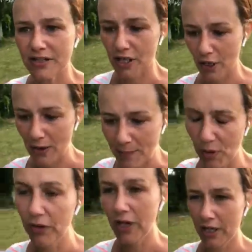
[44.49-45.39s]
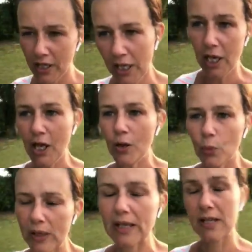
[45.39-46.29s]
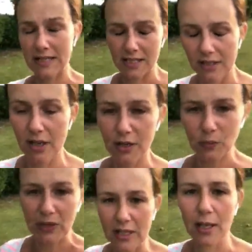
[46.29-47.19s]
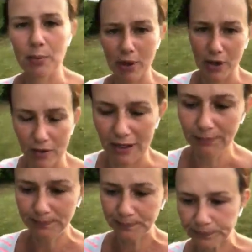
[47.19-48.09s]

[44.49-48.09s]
So I'm on it's a 9-week program,